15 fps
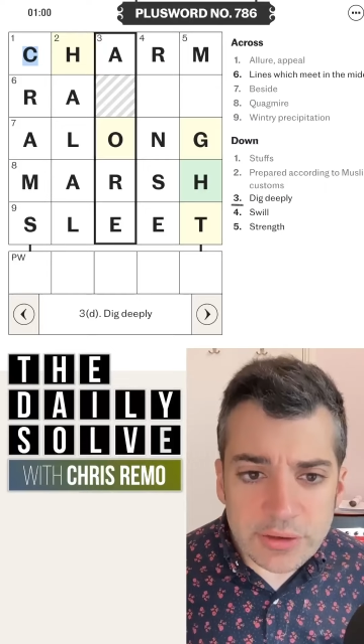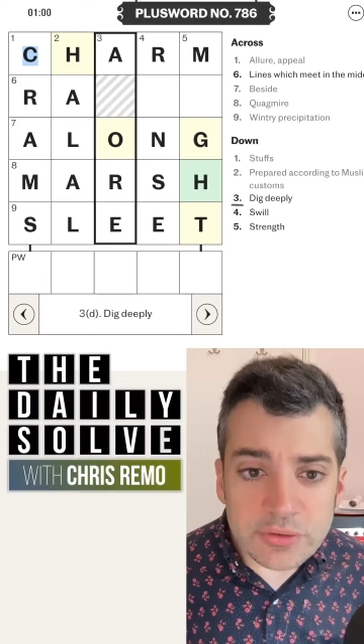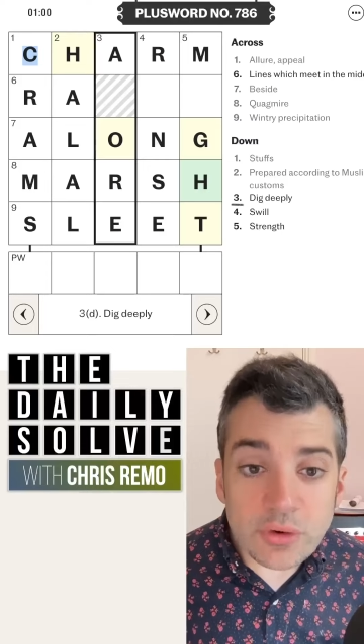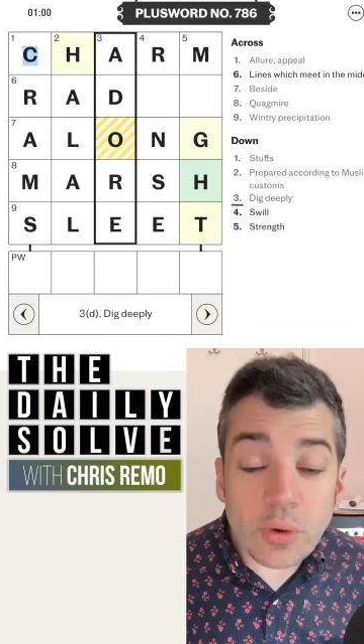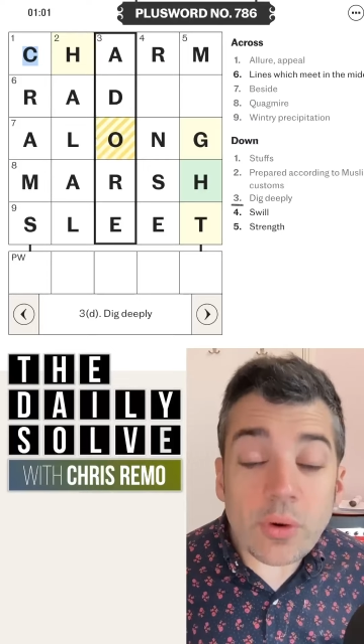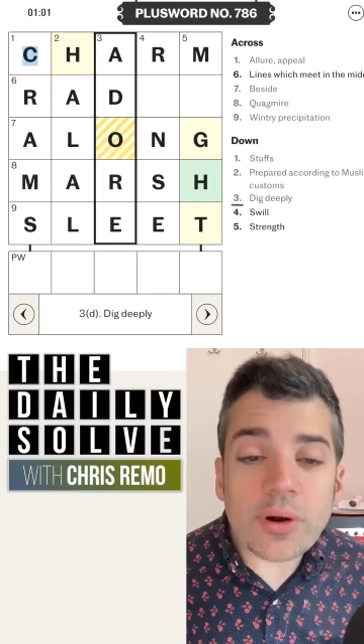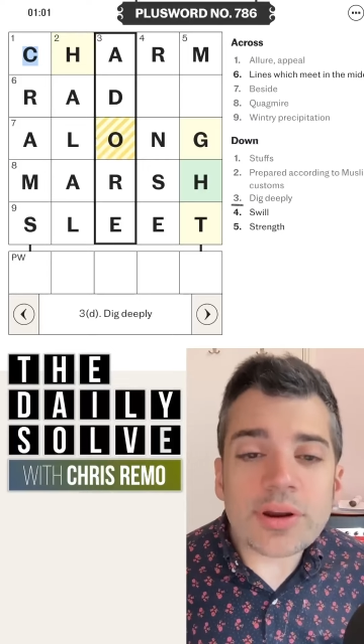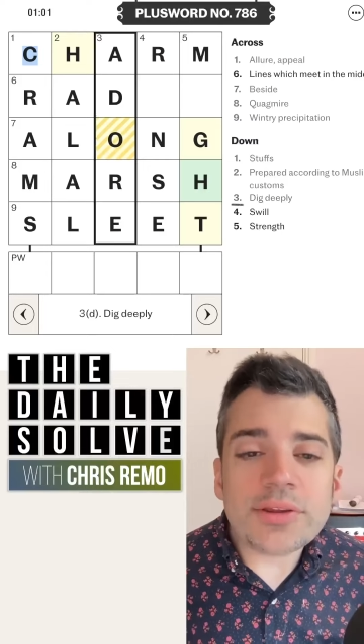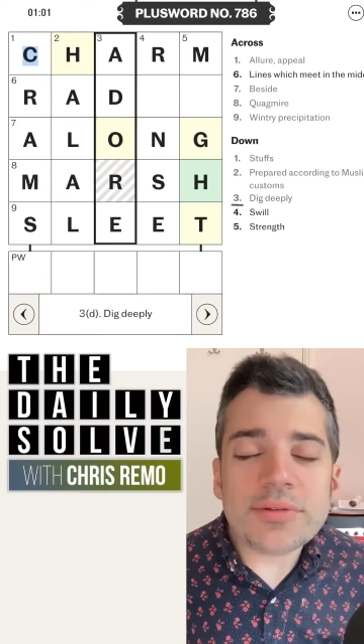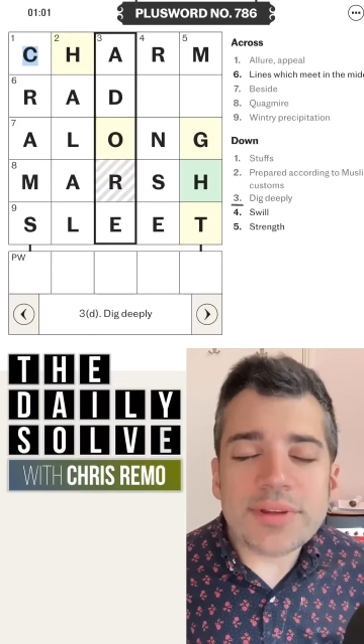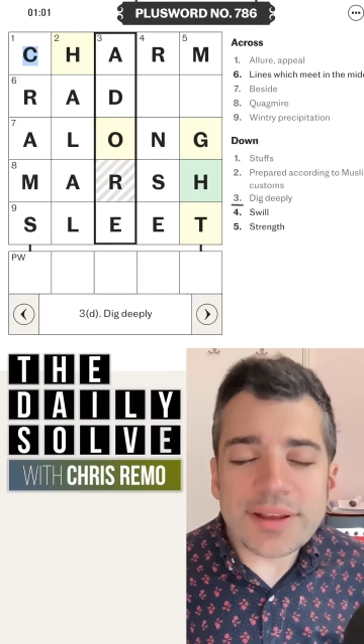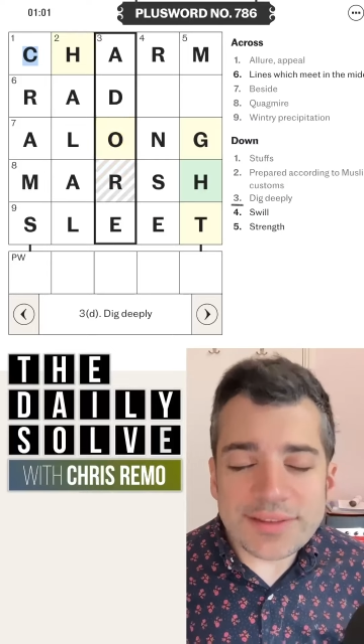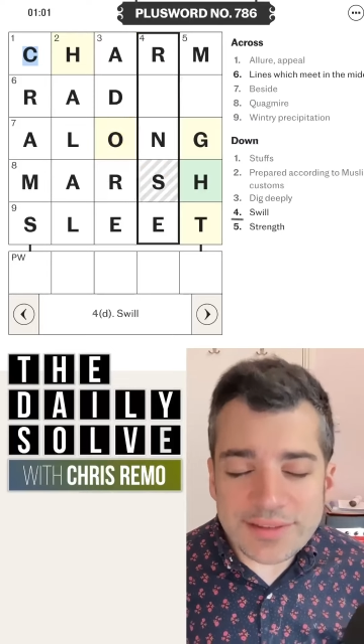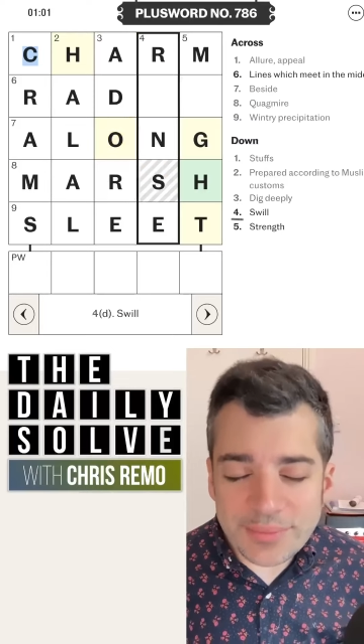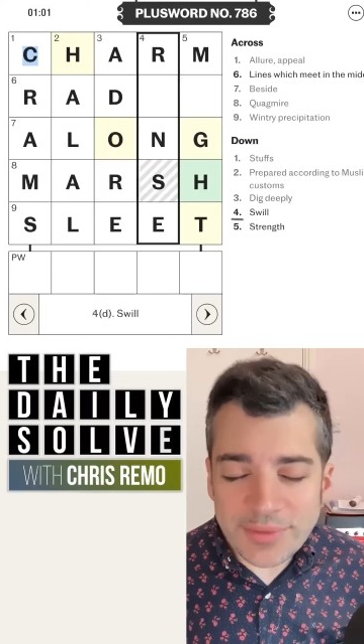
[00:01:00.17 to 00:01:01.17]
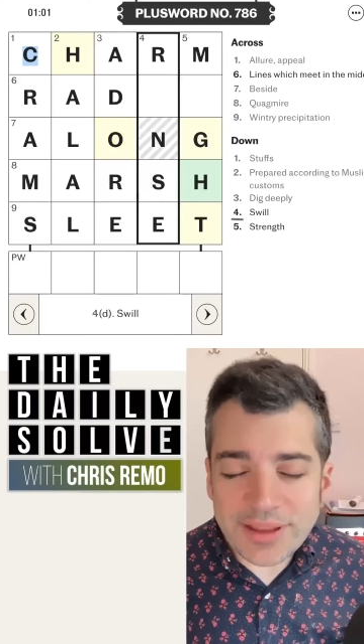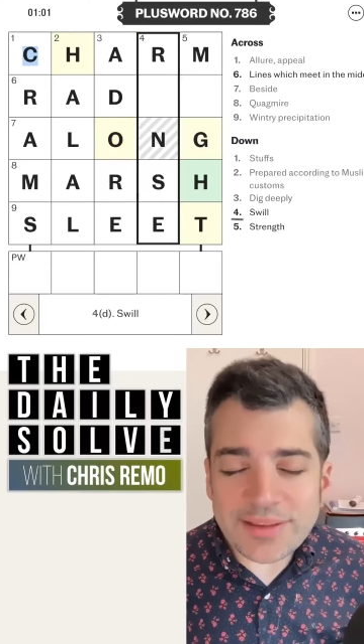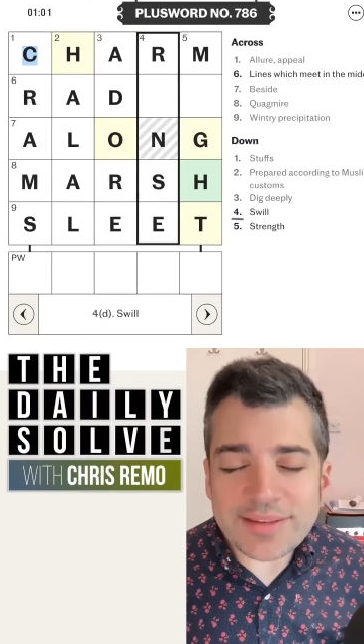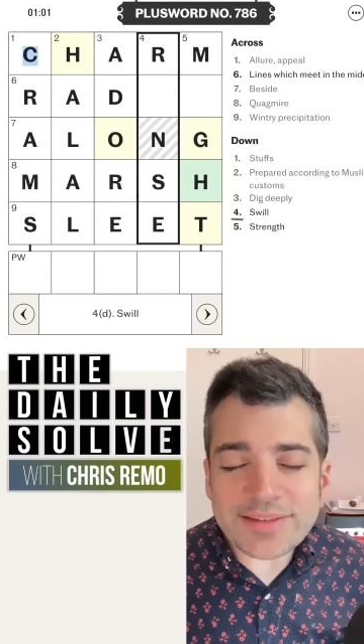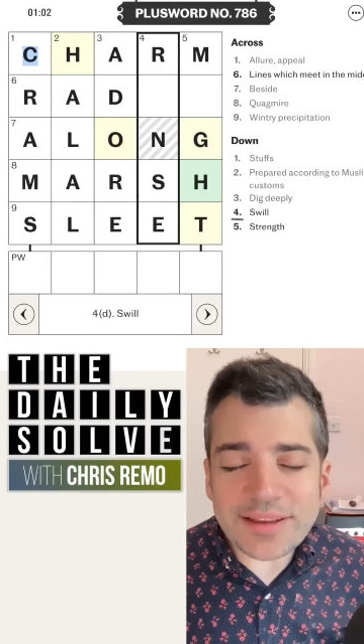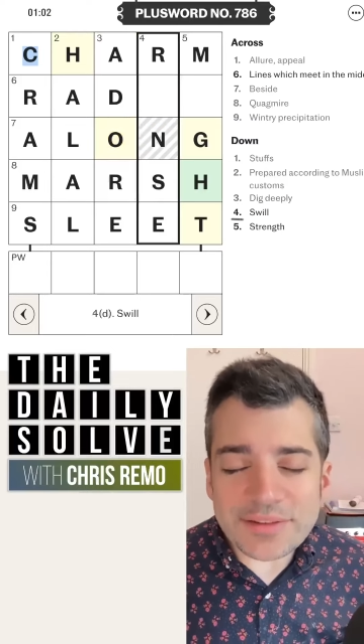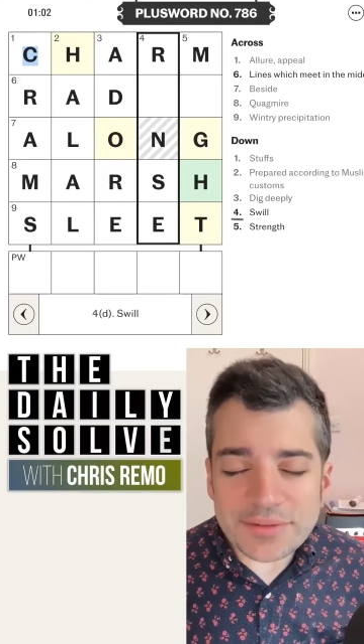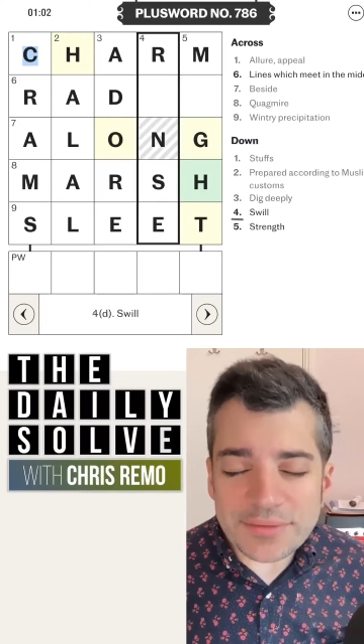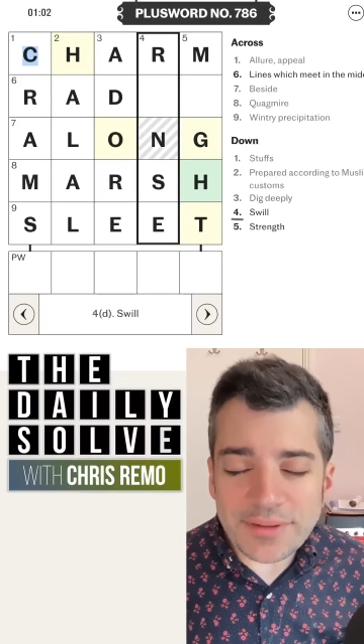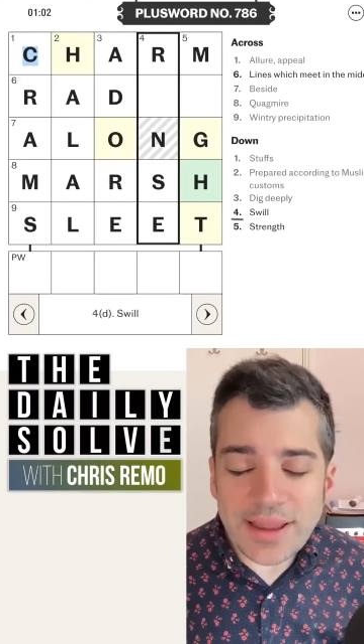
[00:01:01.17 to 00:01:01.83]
Adore. You dig something in the sense of